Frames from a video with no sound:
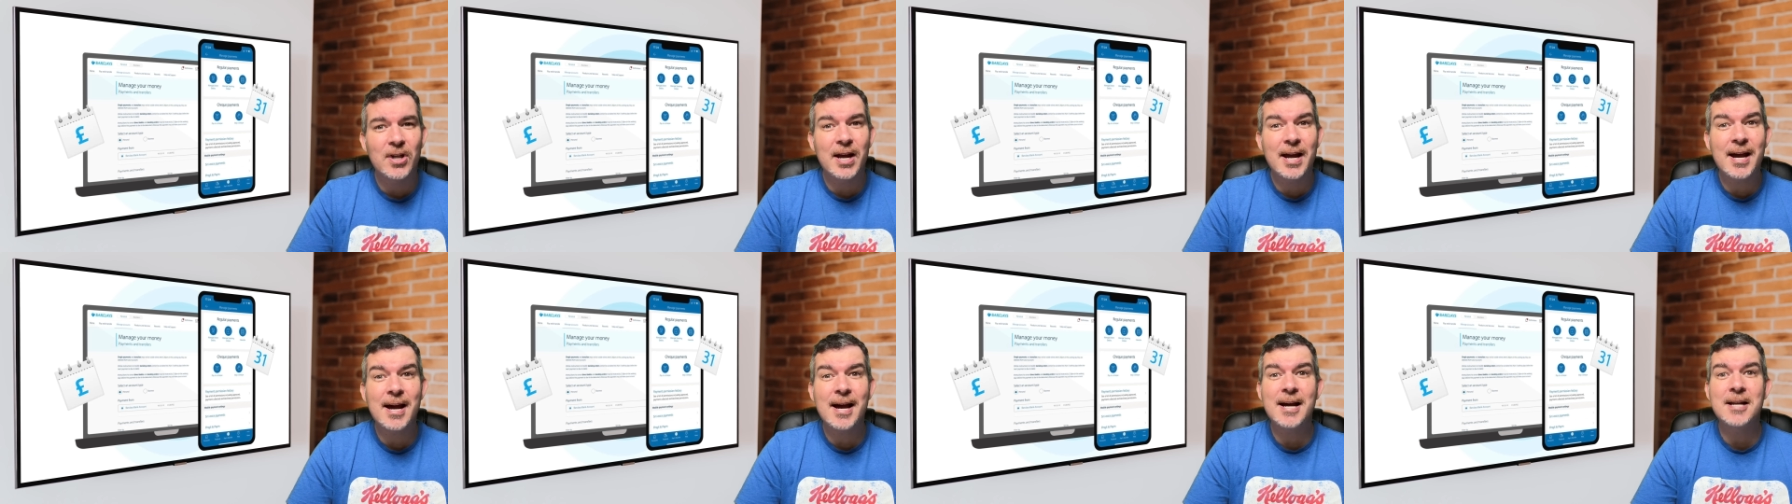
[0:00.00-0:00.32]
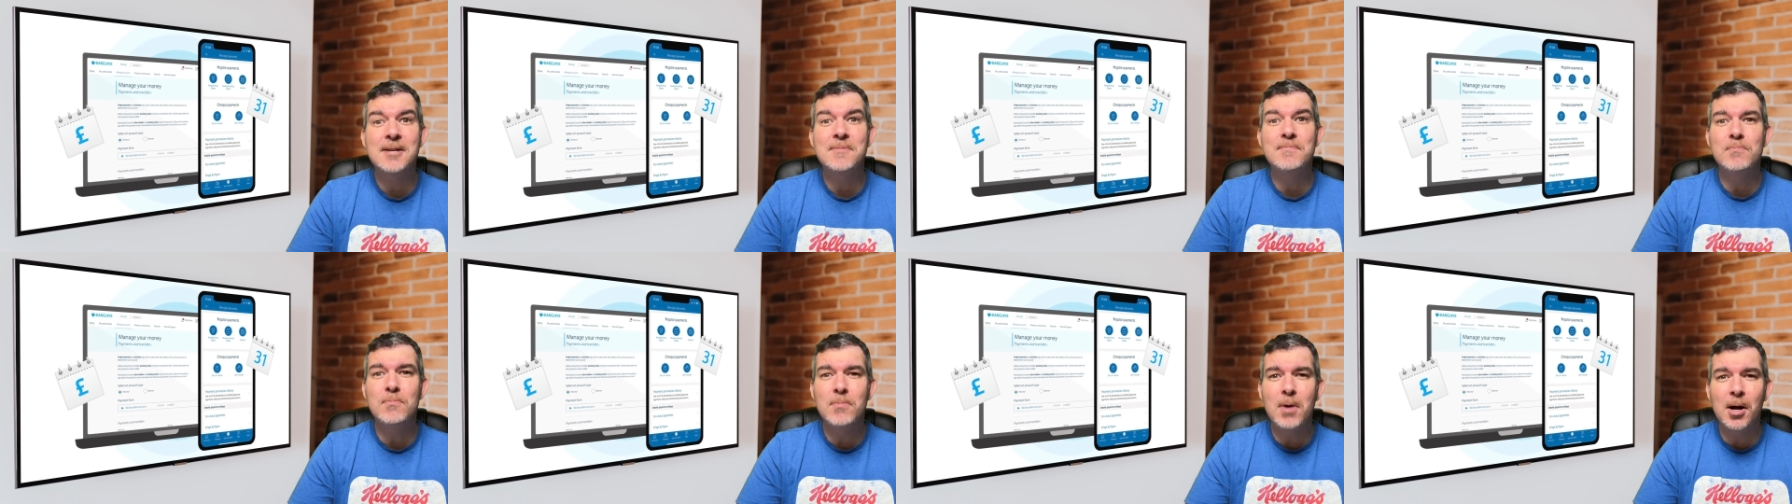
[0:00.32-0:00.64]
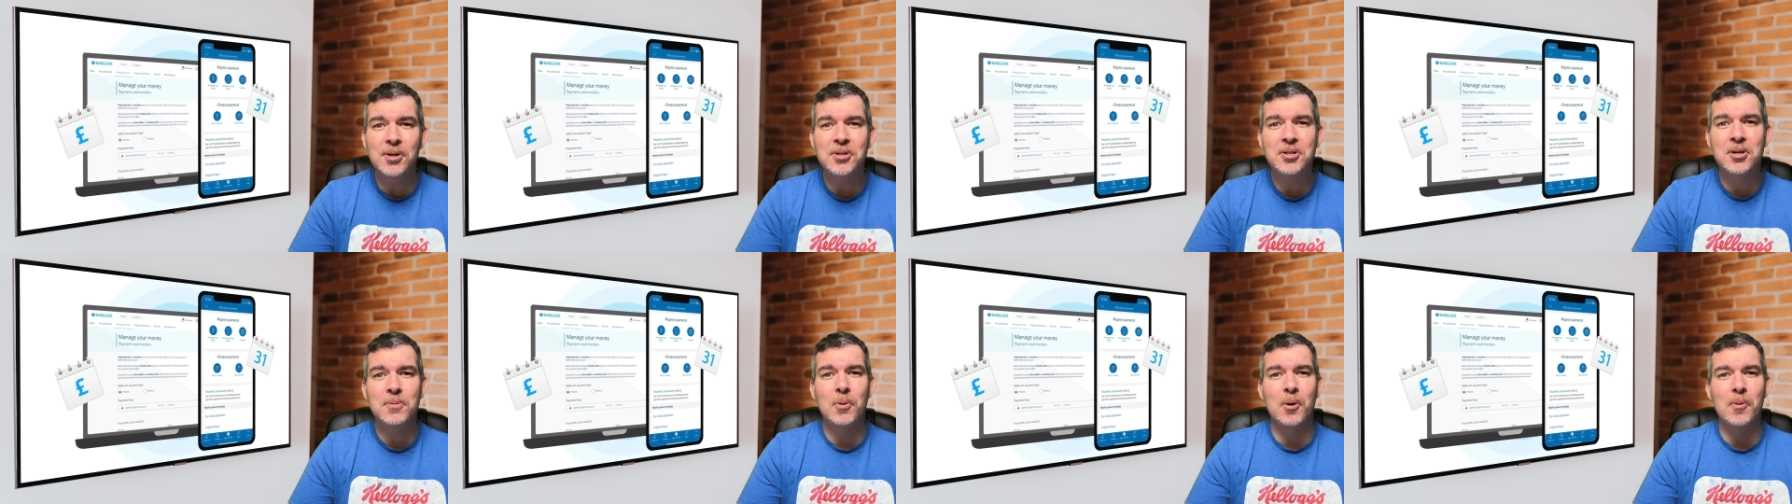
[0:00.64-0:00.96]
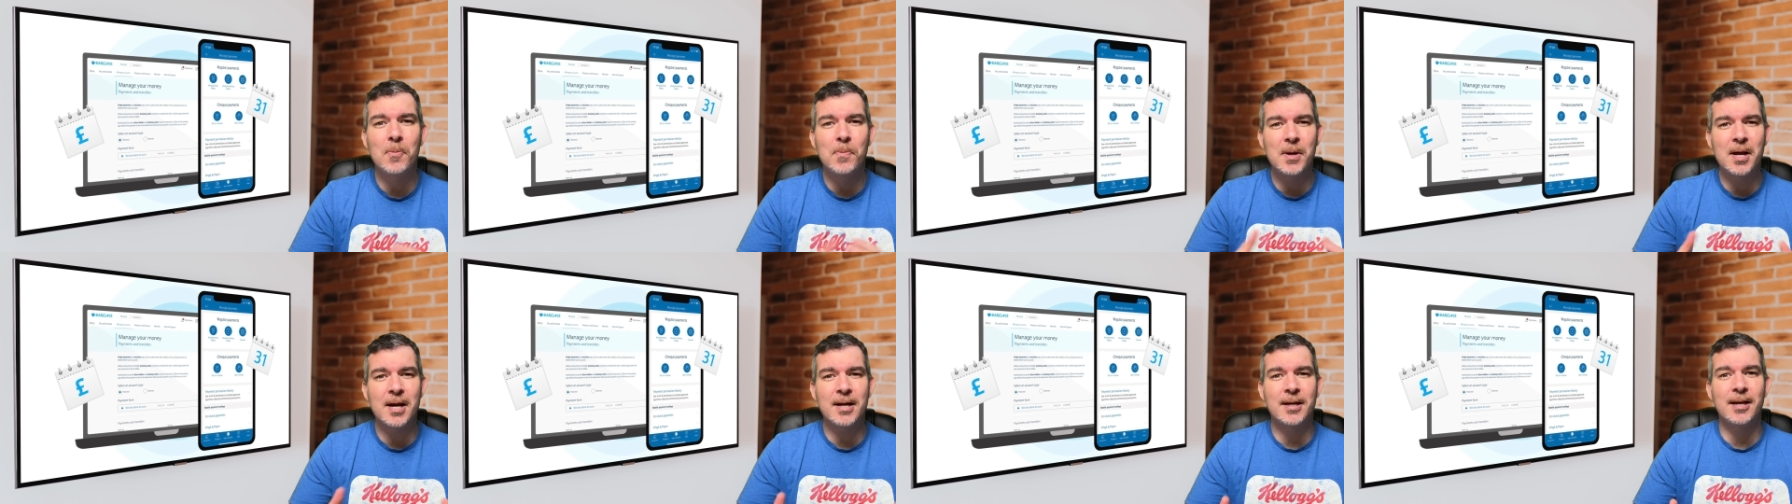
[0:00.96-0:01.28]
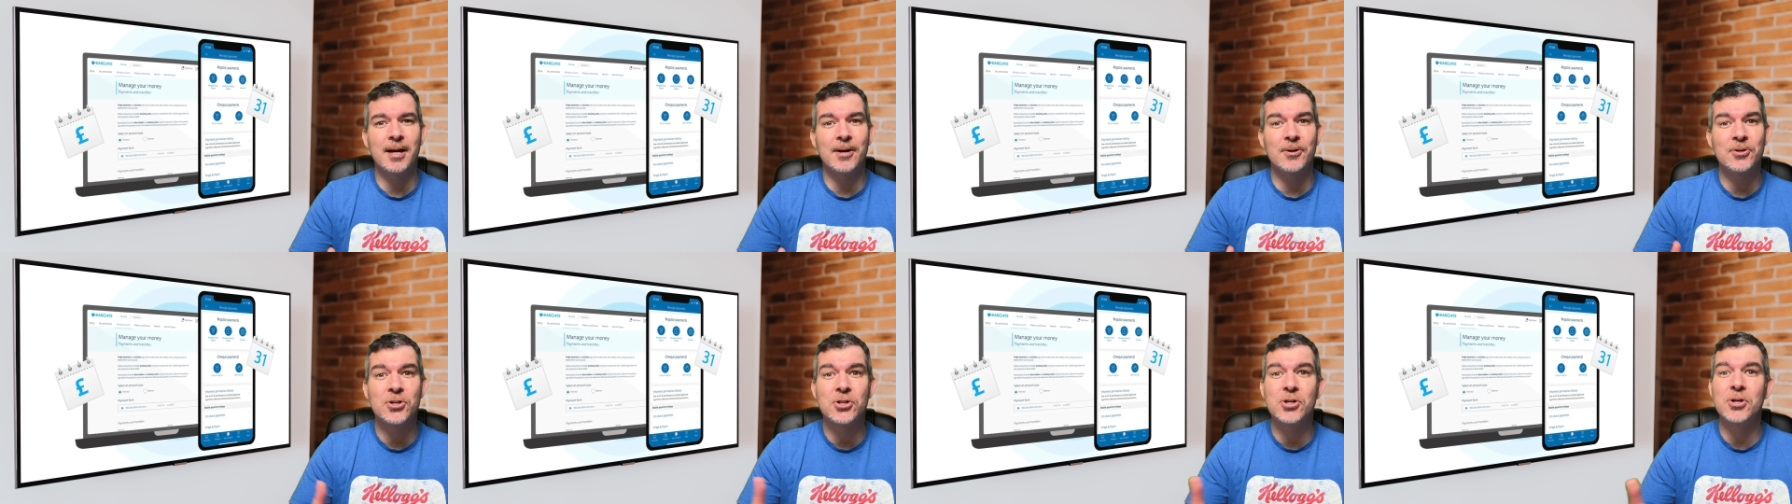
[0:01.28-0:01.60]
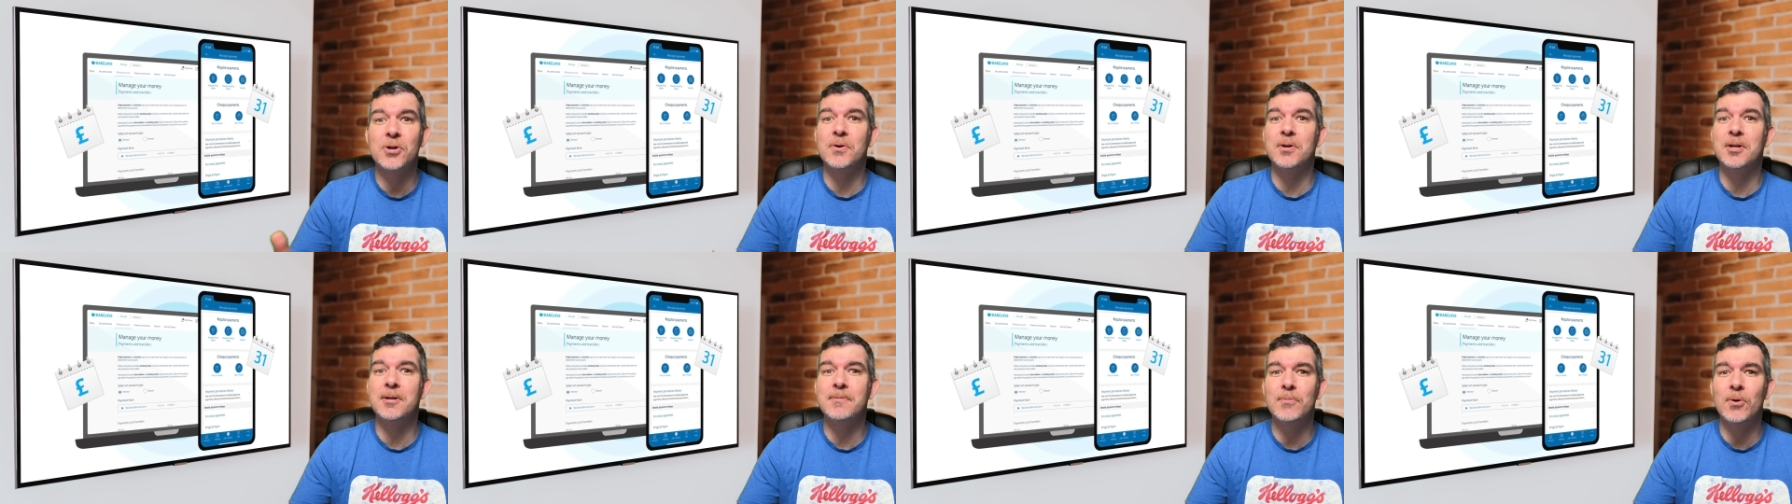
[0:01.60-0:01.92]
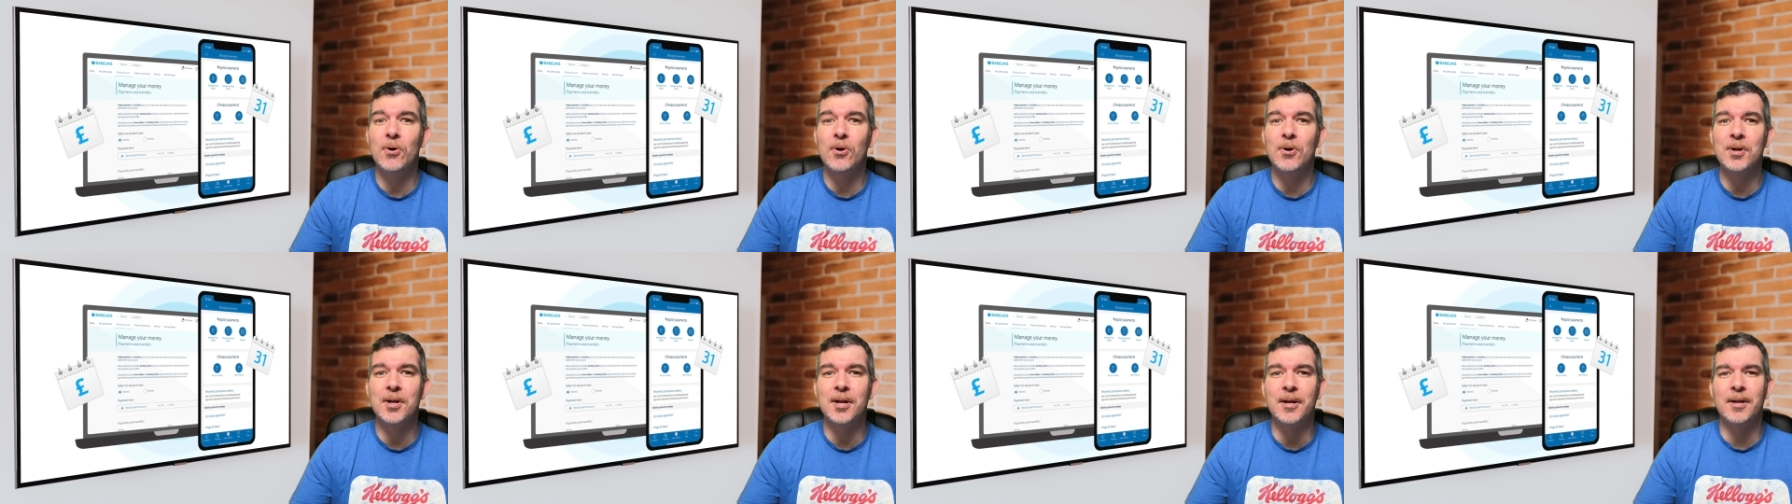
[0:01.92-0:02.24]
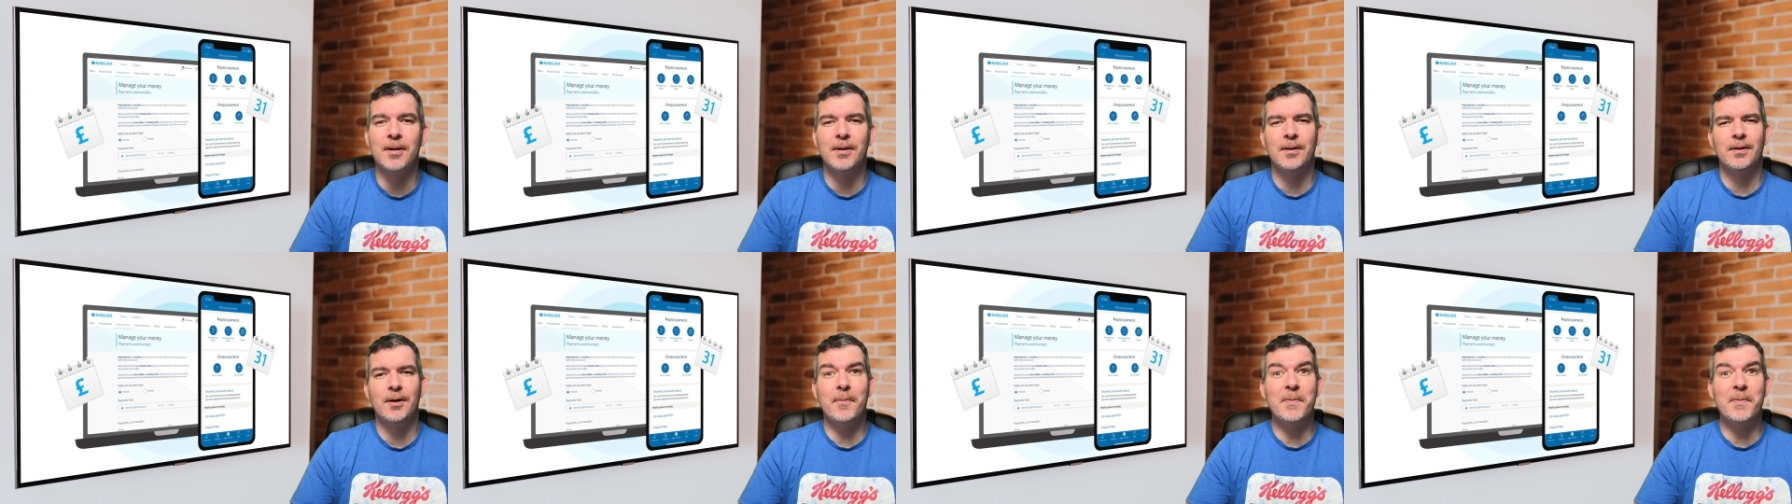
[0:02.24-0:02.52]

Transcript: it had multiple blackouts during the morning.